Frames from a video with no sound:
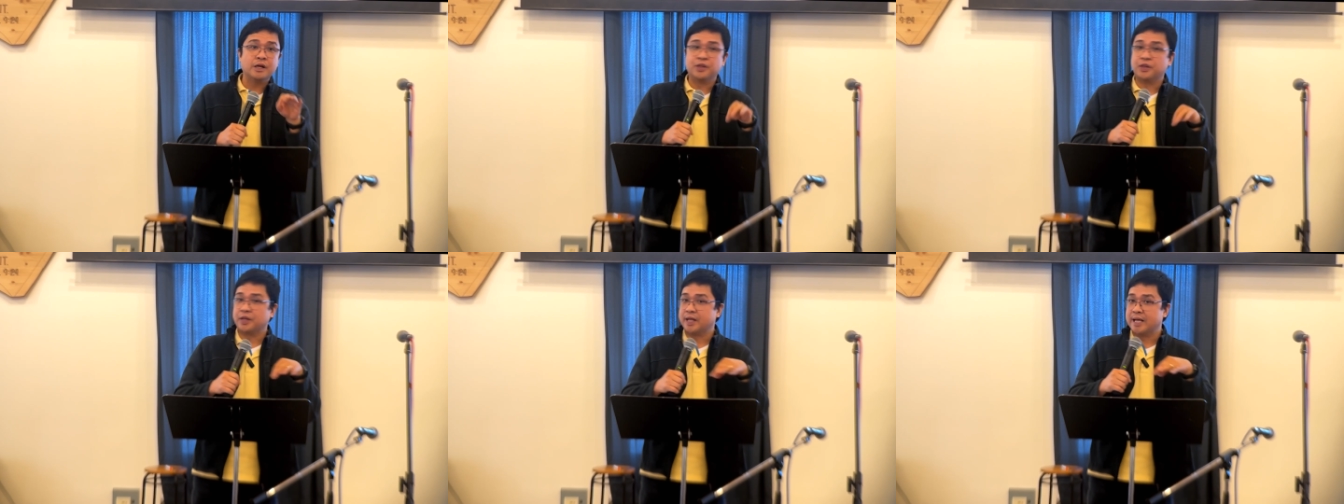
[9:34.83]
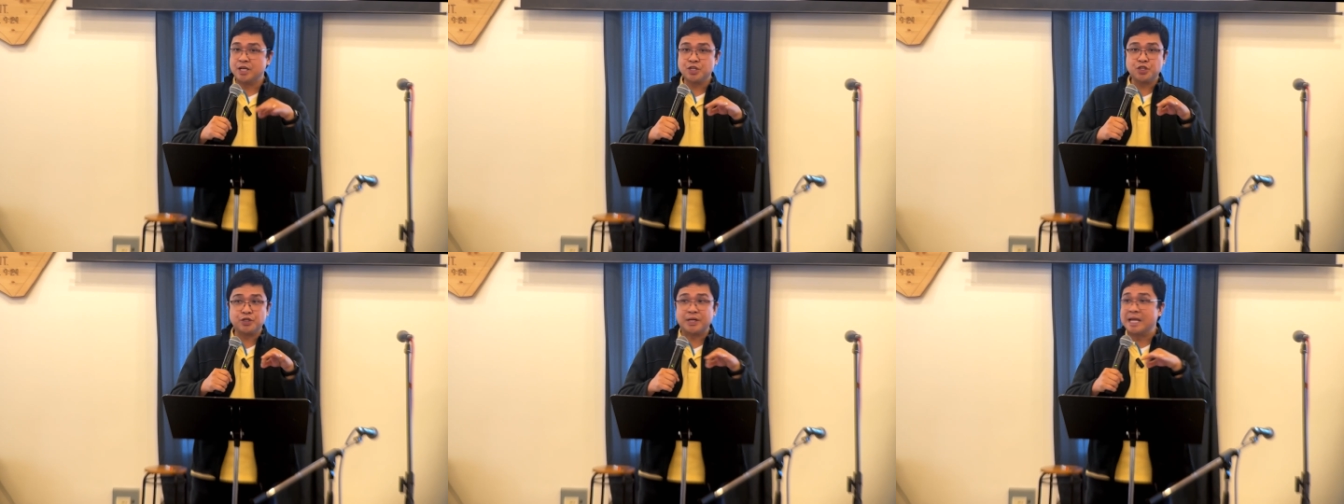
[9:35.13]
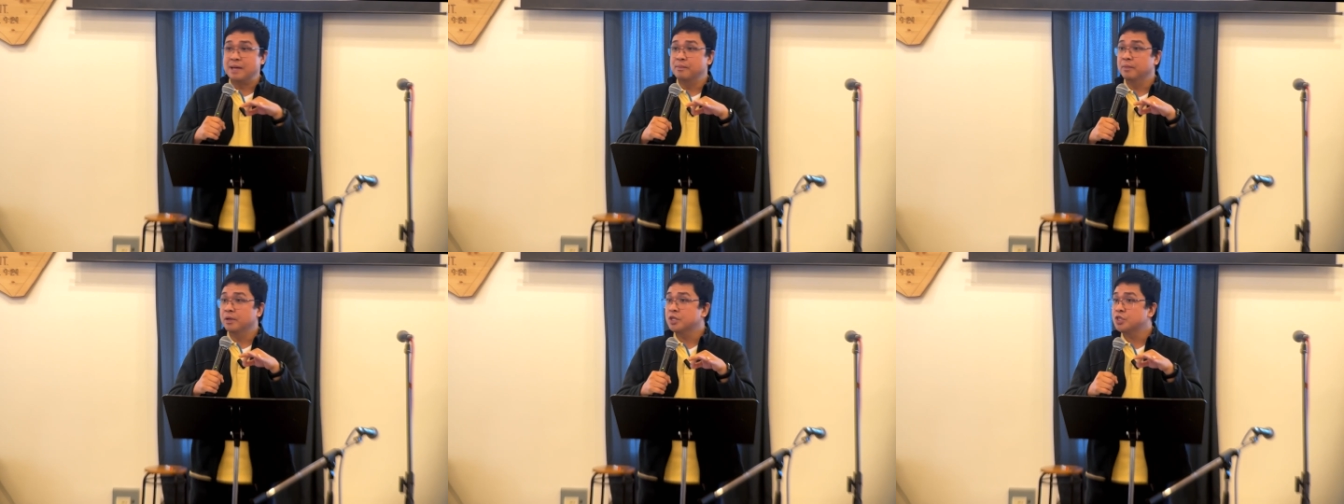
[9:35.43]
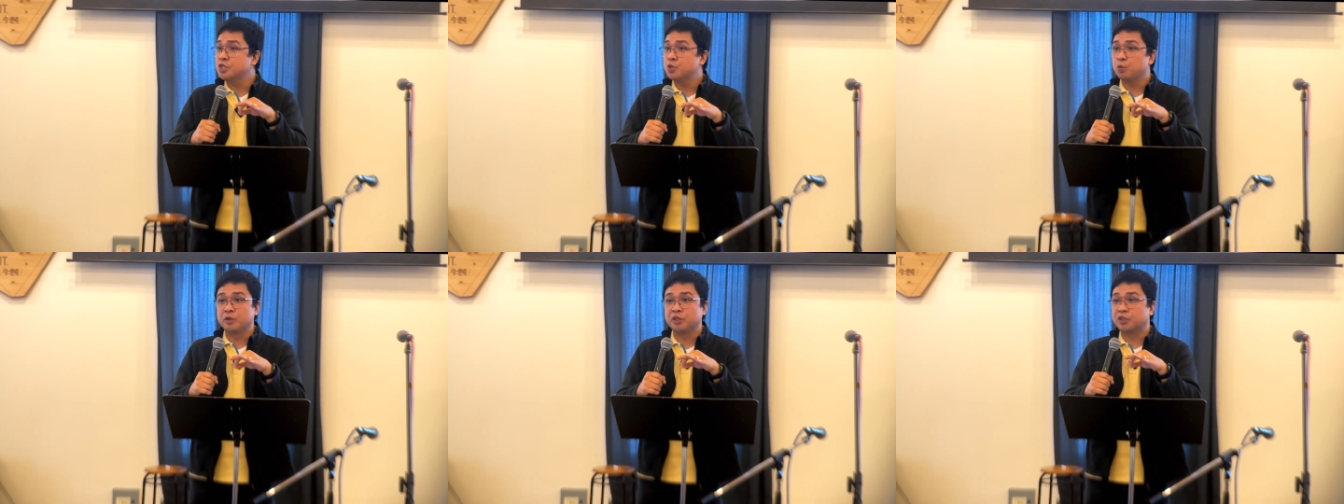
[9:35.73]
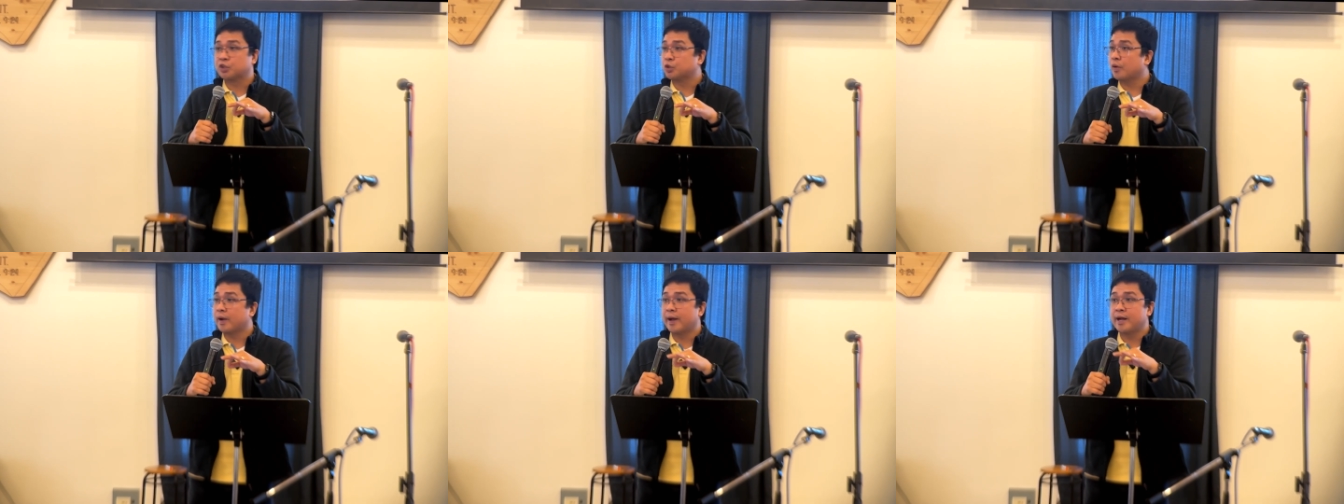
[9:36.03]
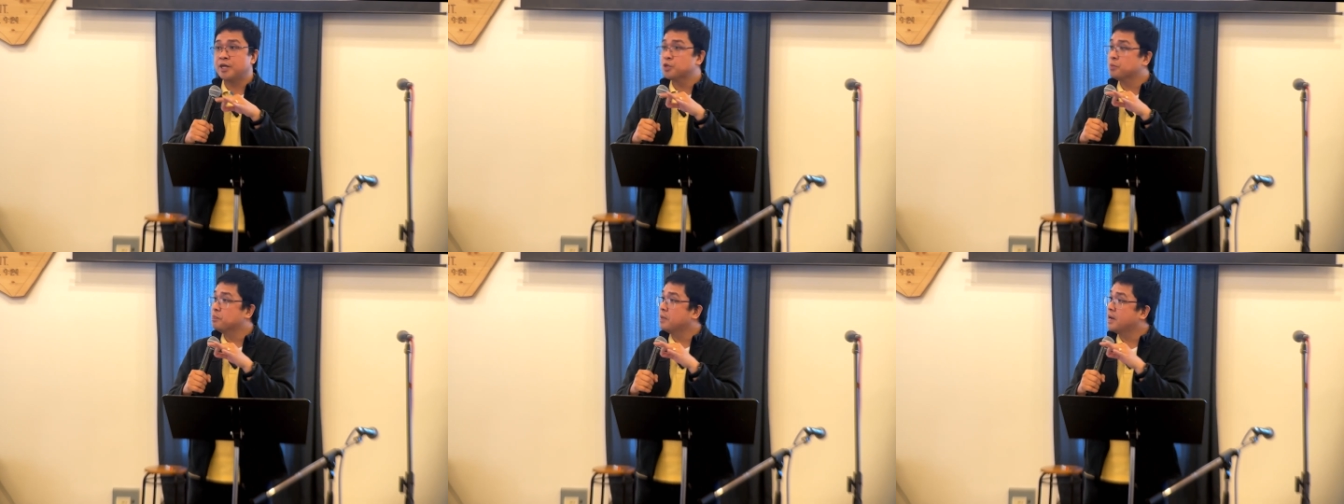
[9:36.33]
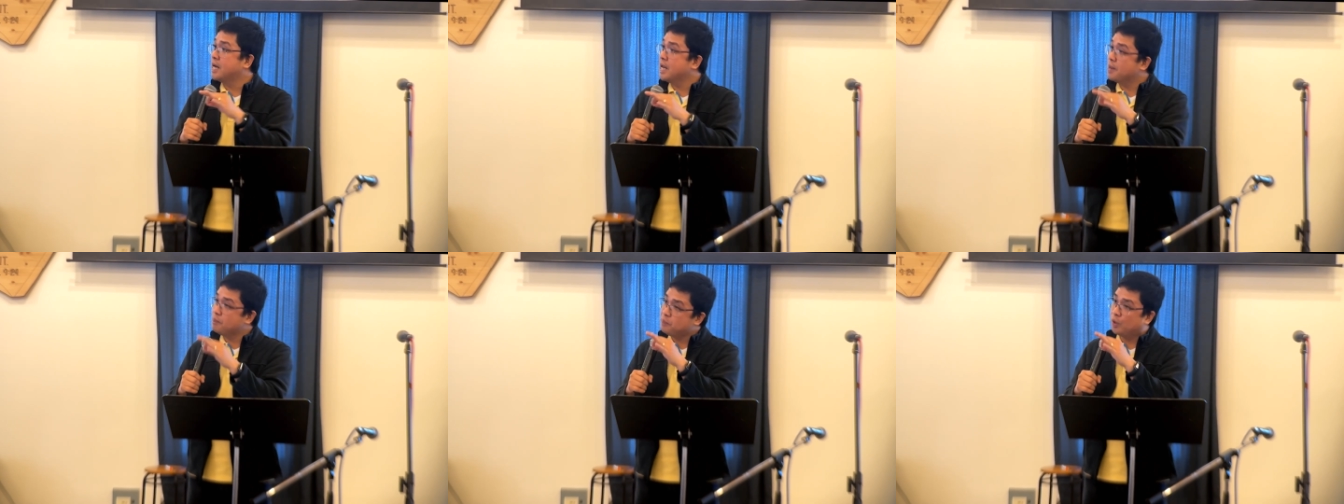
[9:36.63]
these demons were trying to
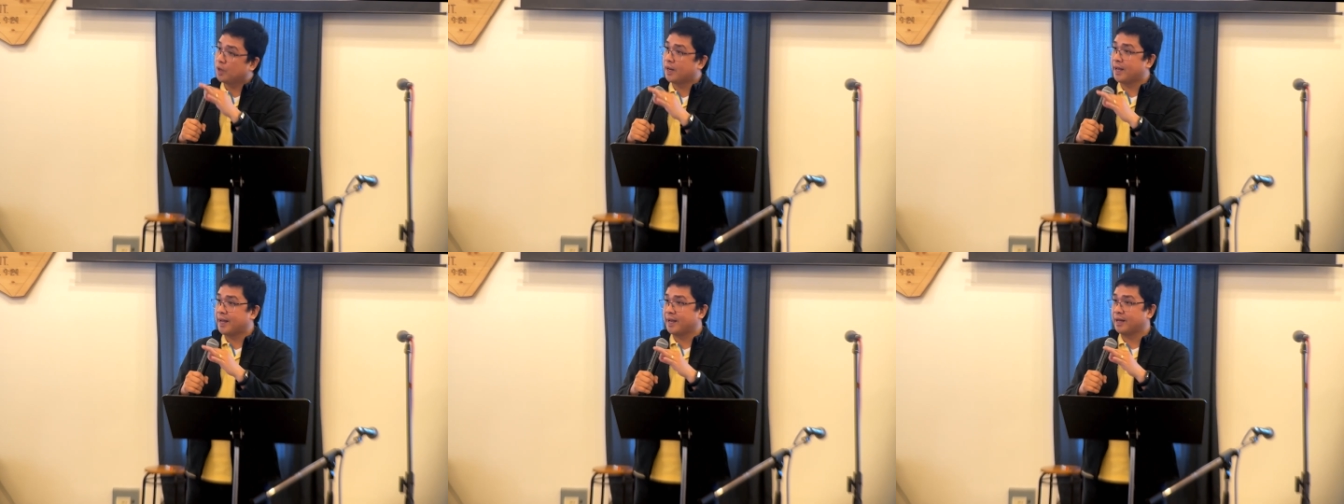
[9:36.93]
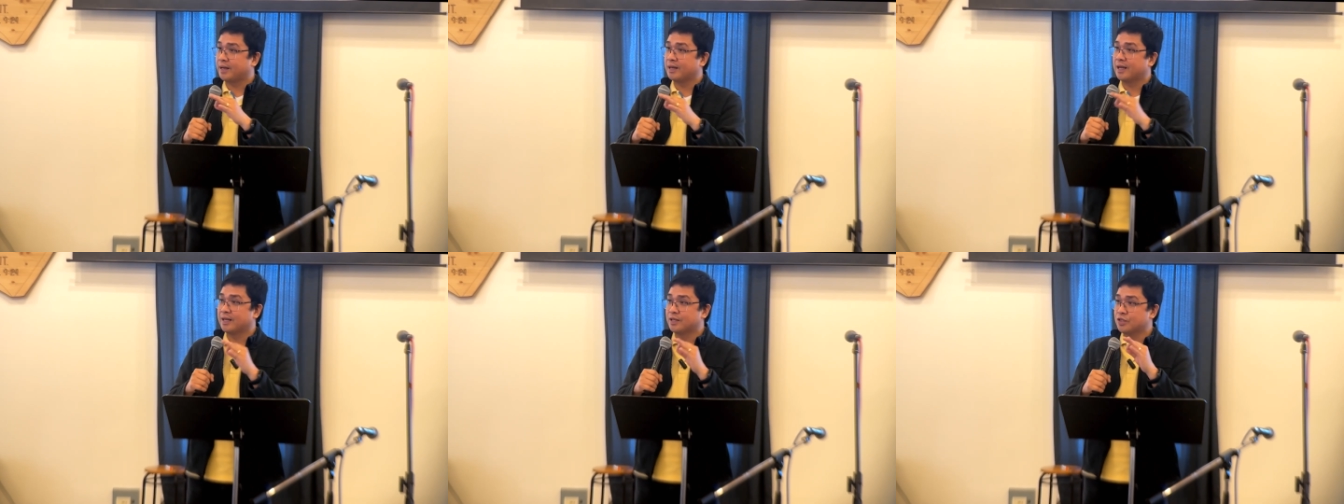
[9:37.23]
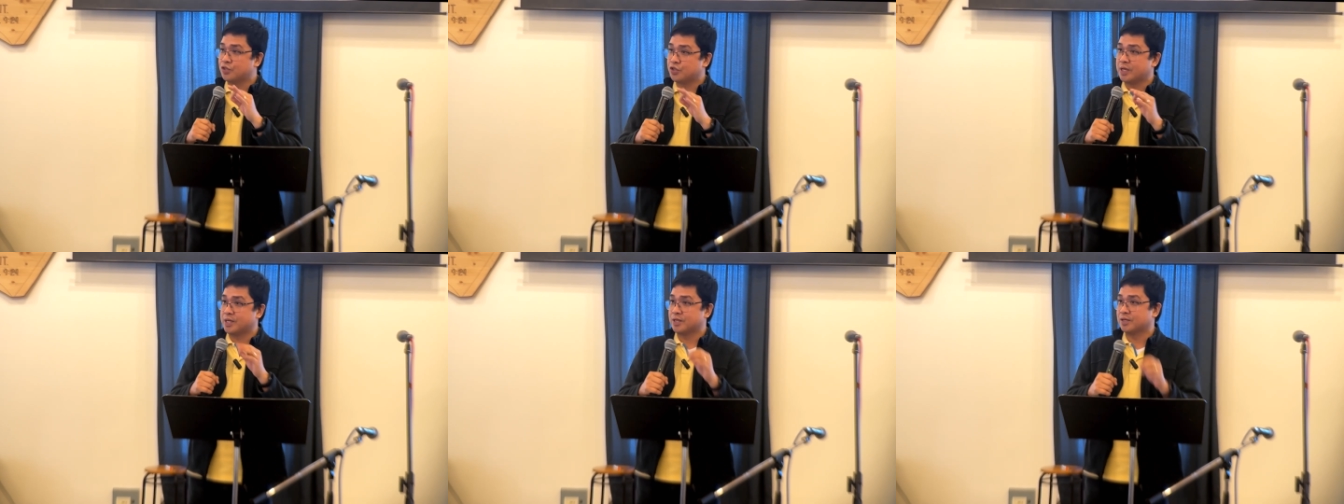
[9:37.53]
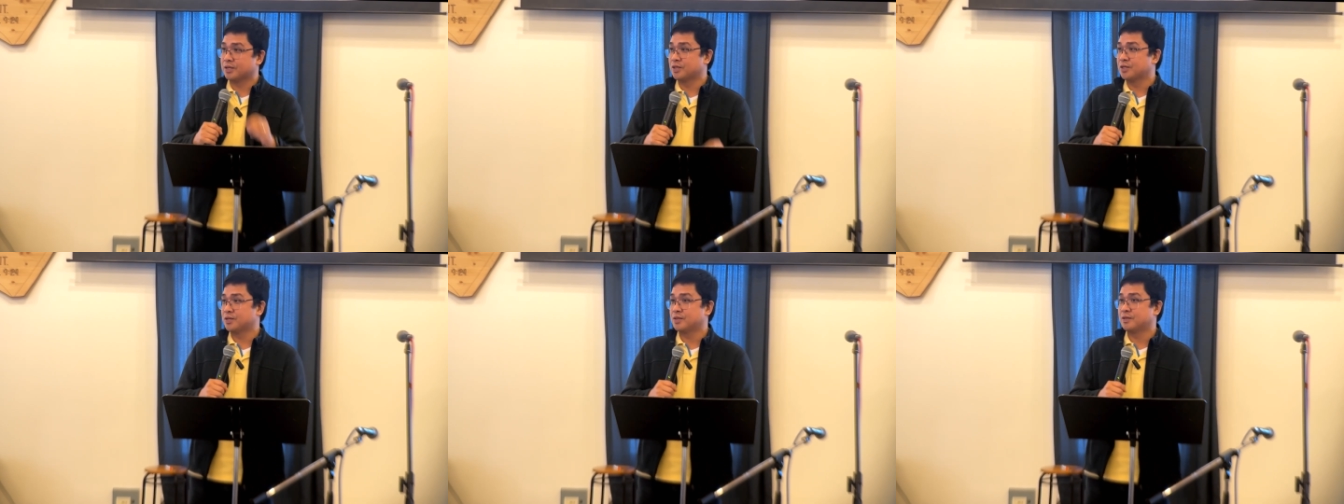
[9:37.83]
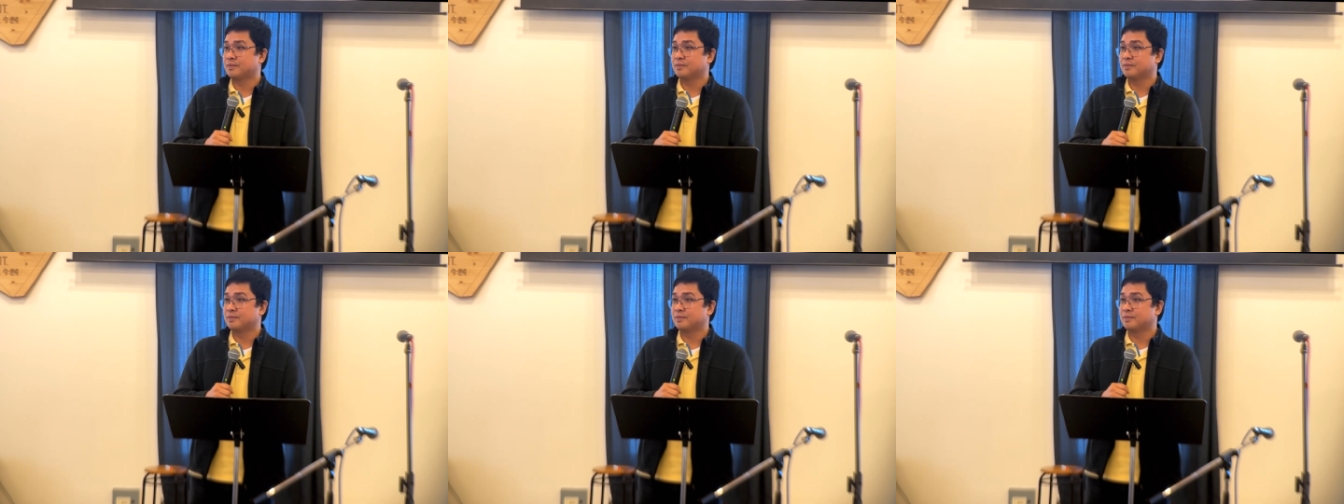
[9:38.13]
manipulate Jesus.